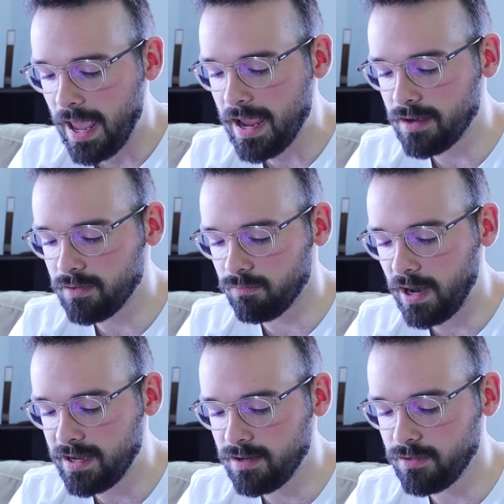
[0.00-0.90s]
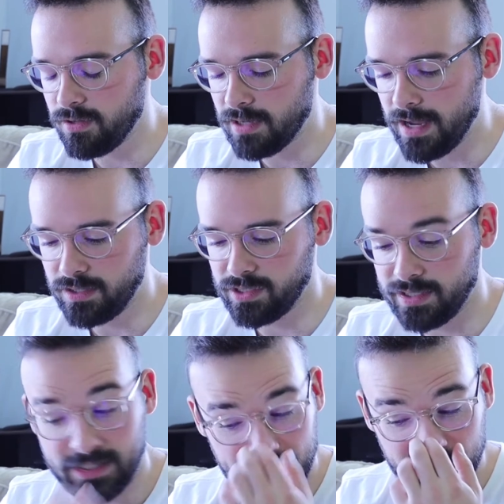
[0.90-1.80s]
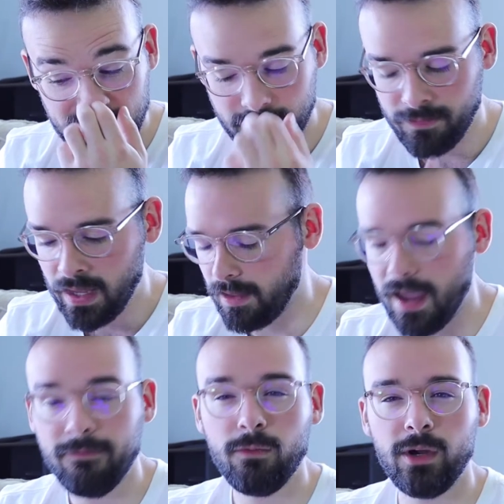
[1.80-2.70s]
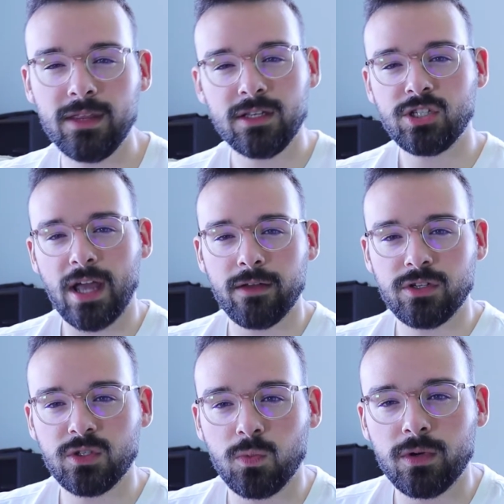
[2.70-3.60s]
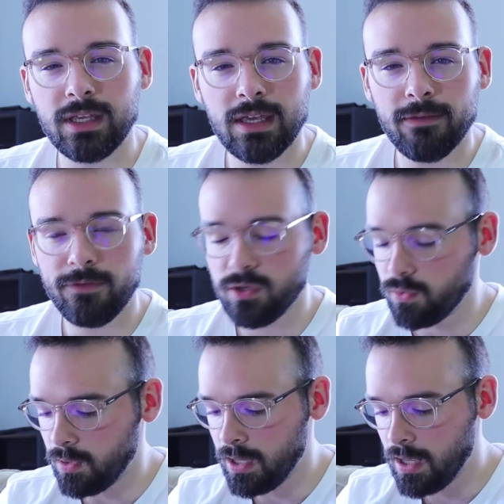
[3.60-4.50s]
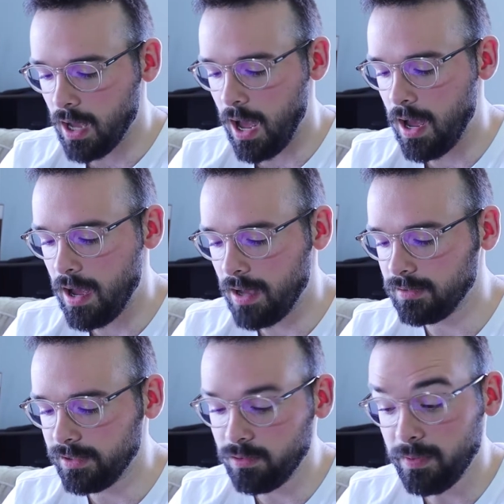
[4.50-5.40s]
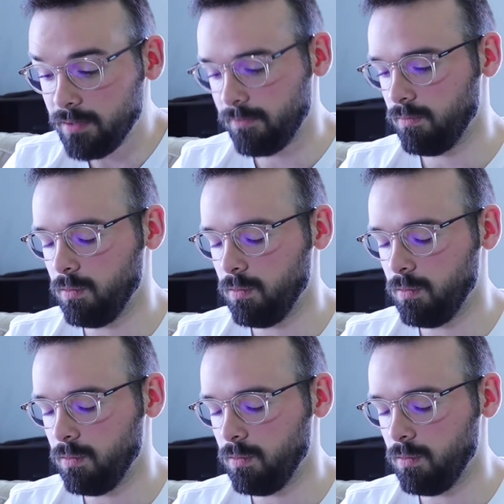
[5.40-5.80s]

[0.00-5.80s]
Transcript: And right here you can actually see every one of these challenges will give you a little bit of a